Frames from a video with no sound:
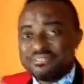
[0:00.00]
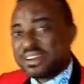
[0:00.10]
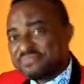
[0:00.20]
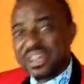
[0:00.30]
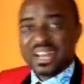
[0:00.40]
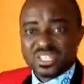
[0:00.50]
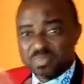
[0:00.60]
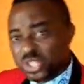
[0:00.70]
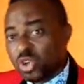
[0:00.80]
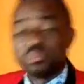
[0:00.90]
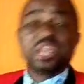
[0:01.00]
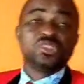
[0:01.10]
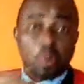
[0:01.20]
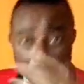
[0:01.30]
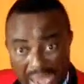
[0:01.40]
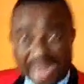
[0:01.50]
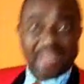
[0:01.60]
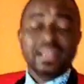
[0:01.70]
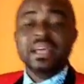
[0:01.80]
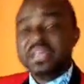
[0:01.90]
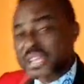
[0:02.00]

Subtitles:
Reverend Fathers, Bishop, they don't marry.